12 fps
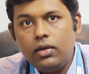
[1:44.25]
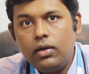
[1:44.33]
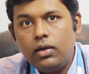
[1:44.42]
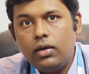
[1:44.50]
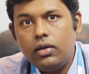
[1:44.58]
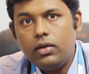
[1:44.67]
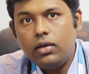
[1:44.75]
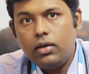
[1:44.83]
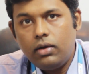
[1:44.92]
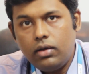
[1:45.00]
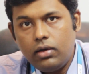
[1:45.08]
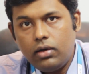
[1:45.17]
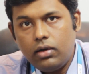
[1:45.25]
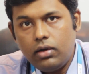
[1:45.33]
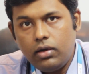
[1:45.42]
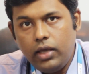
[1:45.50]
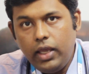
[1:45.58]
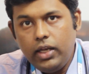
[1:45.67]
the
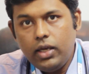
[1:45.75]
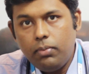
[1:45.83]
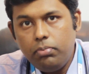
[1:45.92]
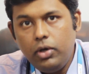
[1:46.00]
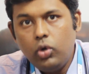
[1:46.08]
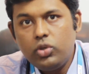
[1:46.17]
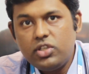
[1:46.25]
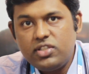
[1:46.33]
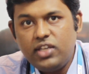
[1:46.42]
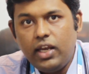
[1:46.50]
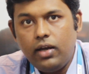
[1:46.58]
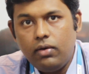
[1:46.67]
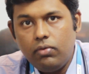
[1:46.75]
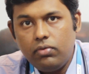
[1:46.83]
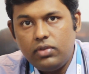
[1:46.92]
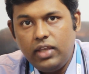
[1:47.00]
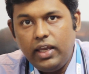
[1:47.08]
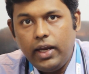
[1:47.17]
area below the skin
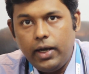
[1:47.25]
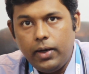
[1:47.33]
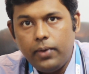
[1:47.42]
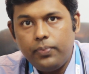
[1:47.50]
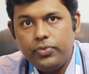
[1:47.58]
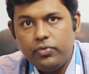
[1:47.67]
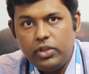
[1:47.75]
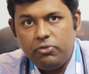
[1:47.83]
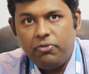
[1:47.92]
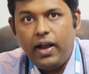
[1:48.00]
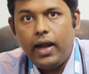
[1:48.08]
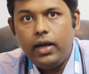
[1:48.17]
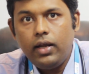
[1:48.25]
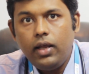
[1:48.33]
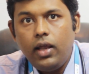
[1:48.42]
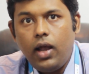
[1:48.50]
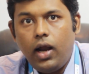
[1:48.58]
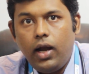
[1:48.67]
thickened with fat,
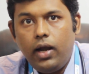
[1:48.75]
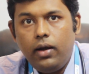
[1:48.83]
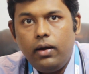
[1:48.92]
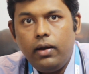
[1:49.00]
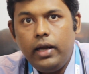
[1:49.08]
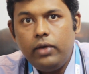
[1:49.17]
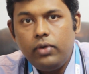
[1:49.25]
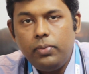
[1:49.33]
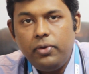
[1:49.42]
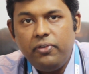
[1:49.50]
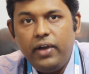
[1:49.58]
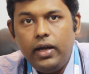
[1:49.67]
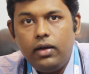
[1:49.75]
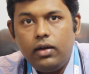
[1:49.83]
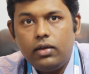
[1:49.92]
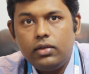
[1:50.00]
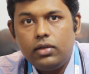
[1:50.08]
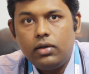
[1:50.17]
and it will
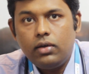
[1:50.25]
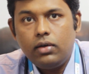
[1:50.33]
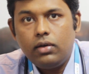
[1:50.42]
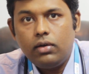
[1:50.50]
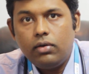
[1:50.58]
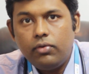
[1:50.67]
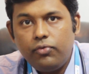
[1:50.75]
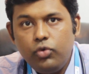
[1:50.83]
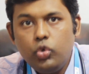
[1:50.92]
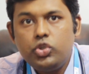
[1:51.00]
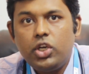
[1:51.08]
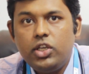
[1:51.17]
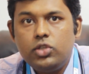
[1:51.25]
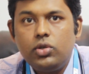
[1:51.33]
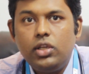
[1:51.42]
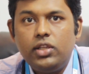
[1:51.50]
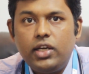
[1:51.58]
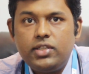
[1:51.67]
prevent the future
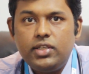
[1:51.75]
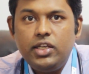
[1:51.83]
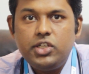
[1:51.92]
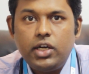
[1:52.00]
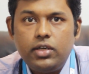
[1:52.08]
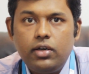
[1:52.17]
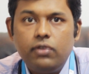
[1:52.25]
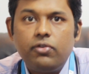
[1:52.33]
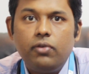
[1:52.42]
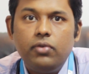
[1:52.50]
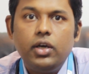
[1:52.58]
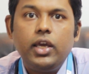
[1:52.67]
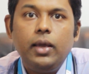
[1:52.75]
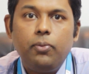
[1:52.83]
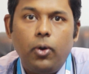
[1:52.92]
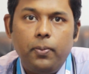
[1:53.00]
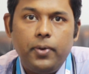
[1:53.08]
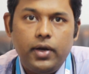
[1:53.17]
insulin that's injected from working
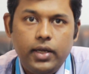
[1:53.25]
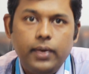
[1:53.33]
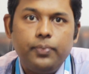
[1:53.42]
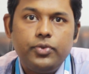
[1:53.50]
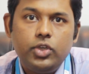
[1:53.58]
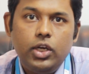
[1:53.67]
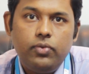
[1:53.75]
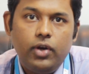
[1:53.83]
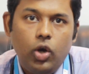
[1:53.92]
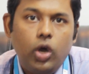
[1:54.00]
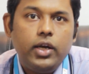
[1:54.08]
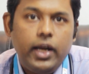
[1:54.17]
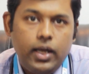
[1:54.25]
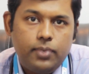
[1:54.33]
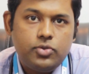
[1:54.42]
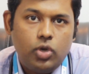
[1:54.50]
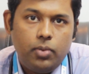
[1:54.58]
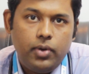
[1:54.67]
properly. It will not get
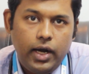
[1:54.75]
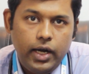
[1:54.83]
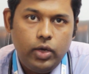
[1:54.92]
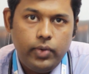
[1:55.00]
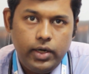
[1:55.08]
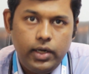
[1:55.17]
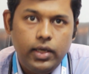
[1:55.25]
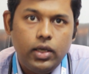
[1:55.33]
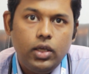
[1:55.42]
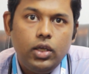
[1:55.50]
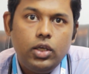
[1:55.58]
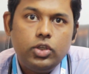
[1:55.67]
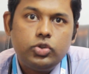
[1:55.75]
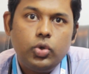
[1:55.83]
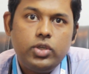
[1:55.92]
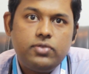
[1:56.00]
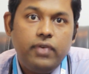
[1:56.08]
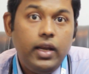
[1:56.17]
absorbed adequately.
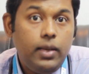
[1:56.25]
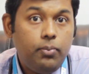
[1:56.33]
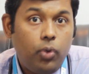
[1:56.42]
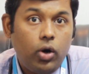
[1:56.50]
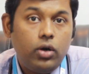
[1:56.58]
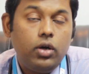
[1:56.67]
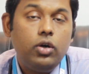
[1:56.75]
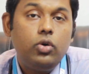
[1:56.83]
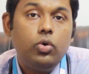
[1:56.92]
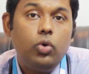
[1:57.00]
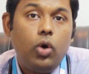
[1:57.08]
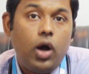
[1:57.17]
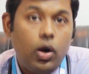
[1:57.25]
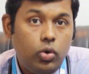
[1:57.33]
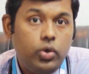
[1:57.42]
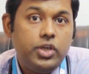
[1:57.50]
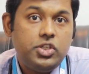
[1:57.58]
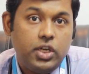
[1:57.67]
So it's very important to know
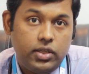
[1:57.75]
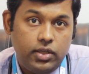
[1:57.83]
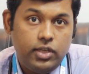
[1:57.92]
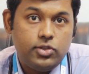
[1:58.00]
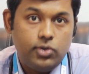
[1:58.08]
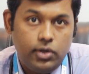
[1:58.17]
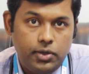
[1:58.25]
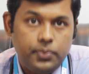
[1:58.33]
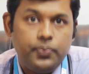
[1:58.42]
how to inject the insulin.